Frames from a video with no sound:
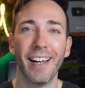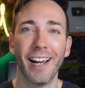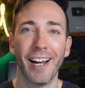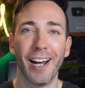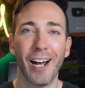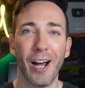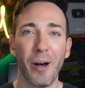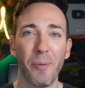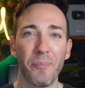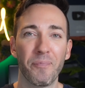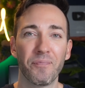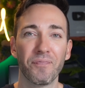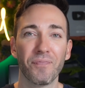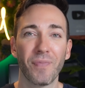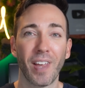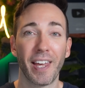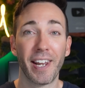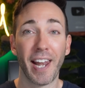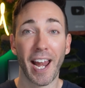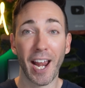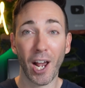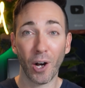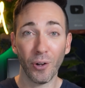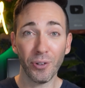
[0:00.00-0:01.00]
Um,
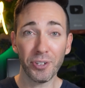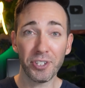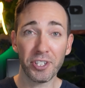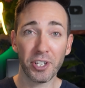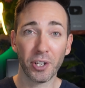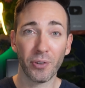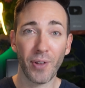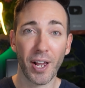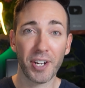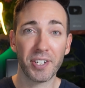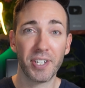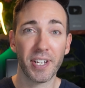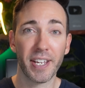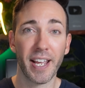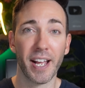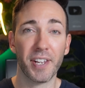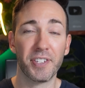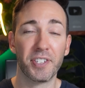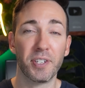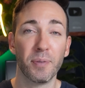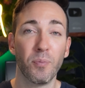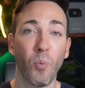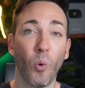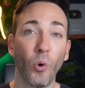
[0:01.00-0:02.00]
and I also like to
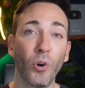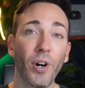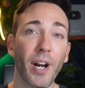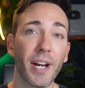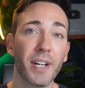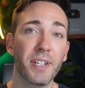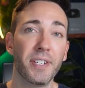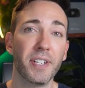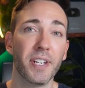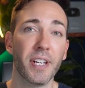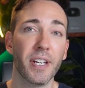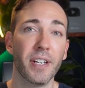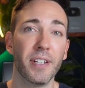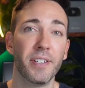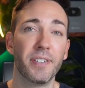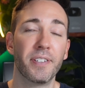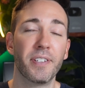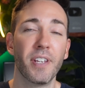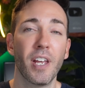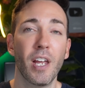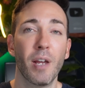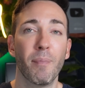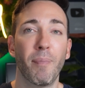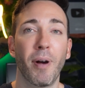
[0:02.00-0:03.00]
get some more
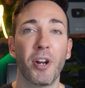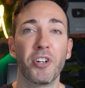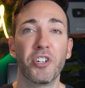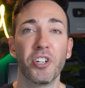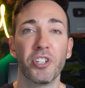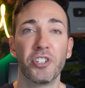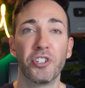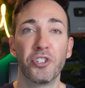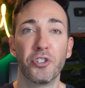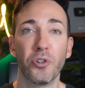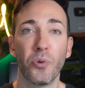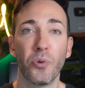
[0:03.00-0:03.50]
ideas by just